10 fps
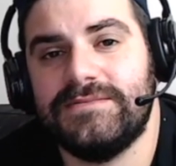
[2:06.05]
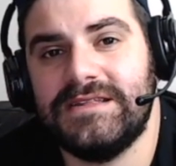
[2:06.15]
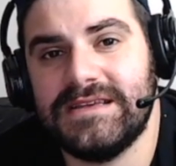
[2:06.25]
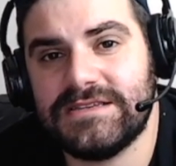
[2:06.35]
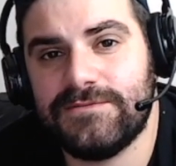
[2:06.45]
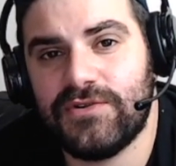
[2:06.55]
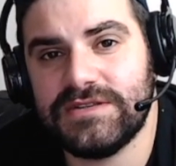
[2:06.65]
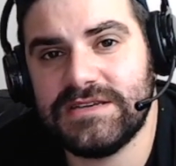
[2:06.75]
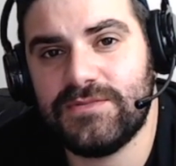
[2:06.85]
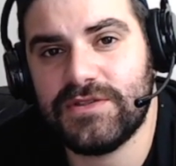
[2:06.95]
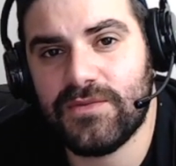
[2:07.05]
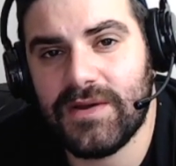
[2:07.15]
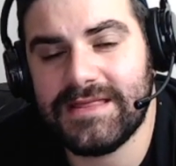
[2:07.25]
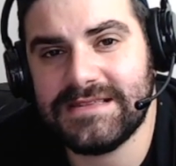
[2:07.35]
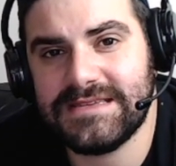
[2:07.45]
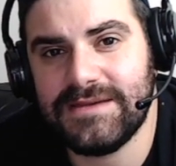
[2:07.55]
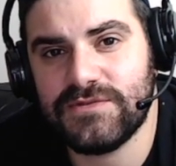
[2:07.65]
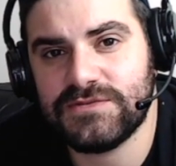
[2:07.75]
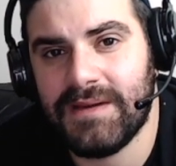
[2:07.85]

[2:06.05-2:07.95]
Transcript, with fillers: be disappointed with the way the team was